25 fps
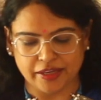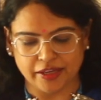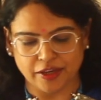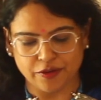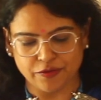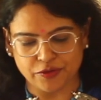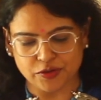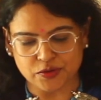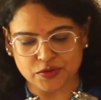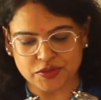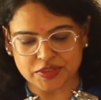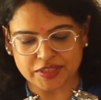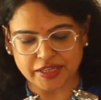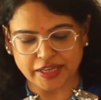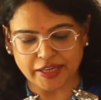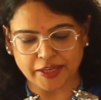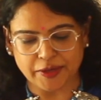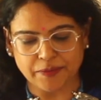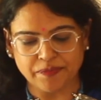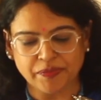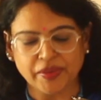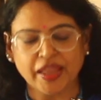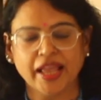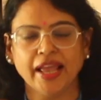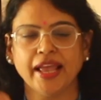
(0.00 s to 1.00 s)
If you
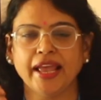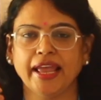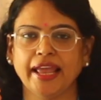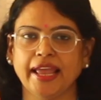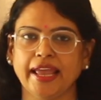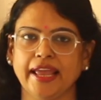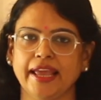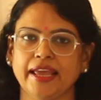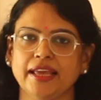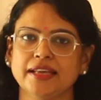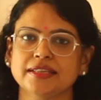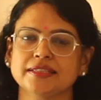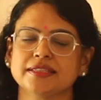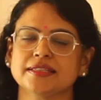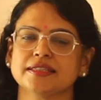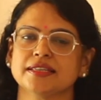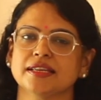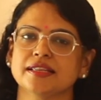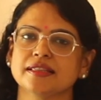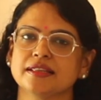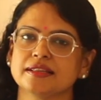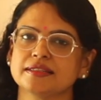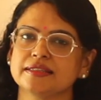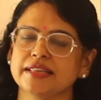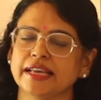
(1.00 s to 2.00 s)
see, haste
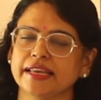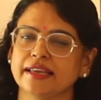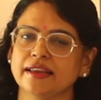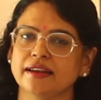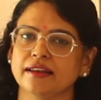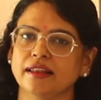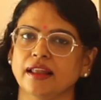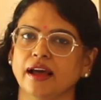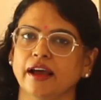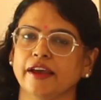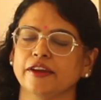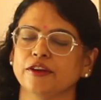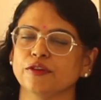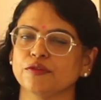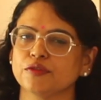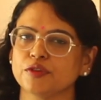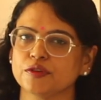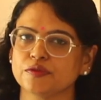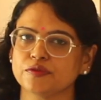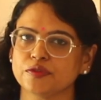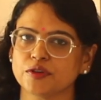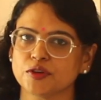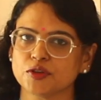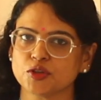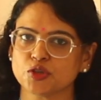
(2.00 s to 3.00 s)
in the second line of the
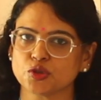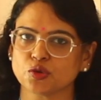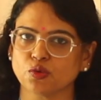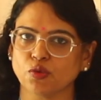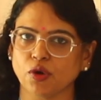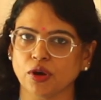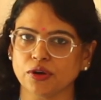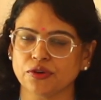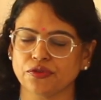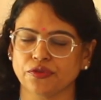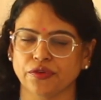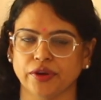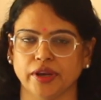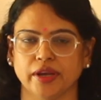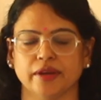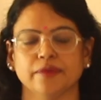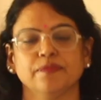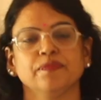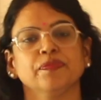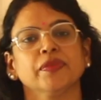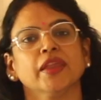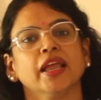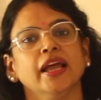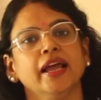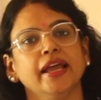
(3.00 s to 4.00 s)
first
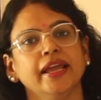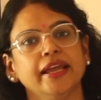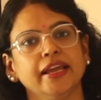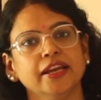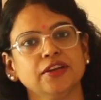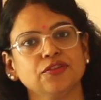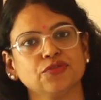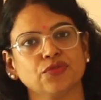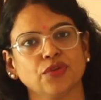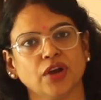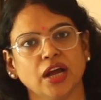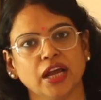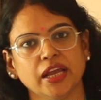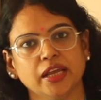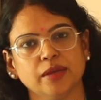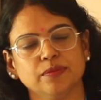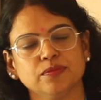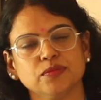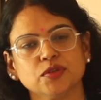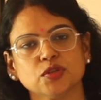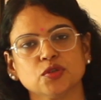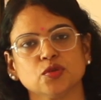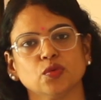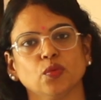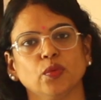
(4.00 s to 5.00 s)
quatrain, it
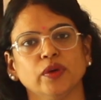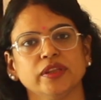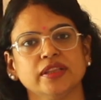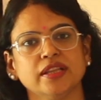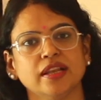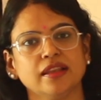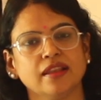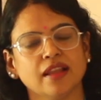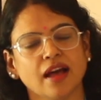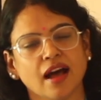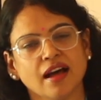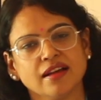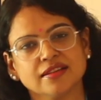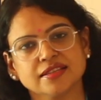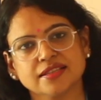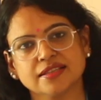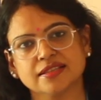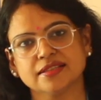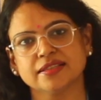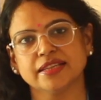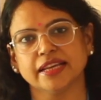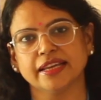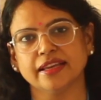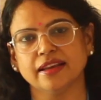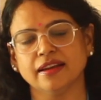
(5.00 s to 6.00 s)
rhymes with the last
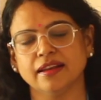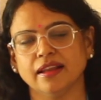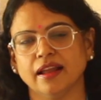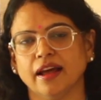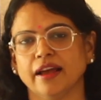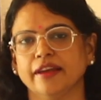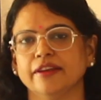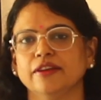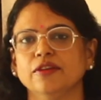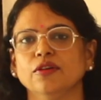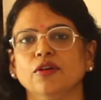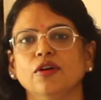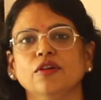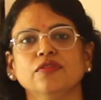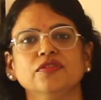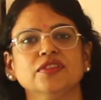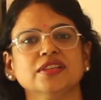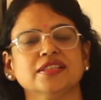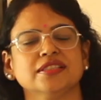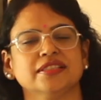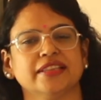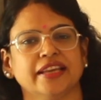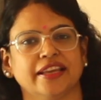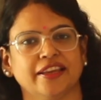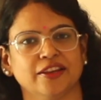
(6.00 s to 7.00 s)
second line of the
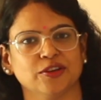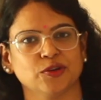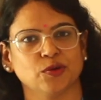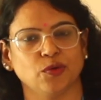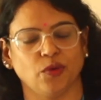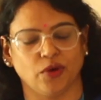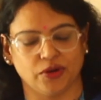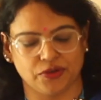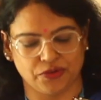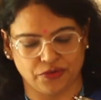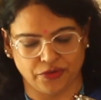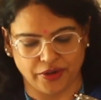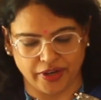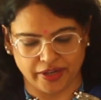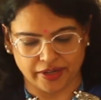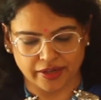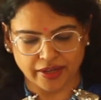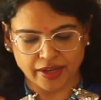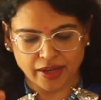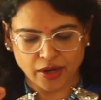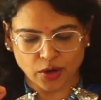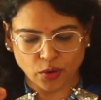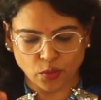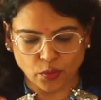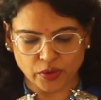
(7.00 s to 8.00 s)
second quatrain,
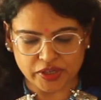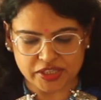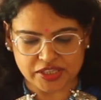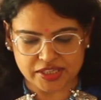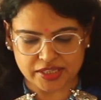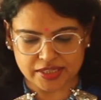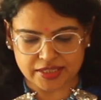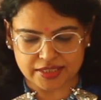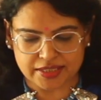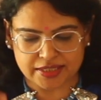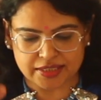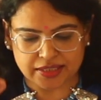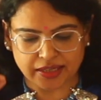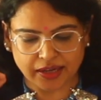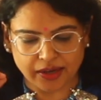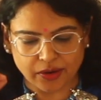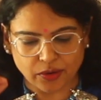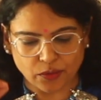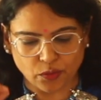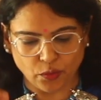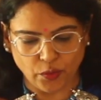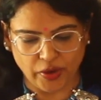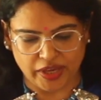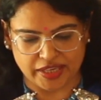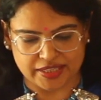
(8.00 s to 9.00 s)
which is
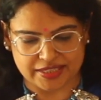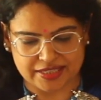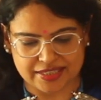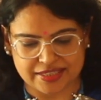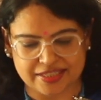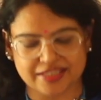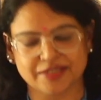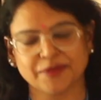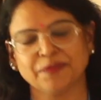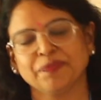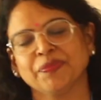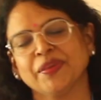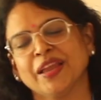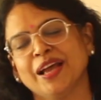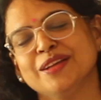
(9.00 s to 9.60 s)
waste.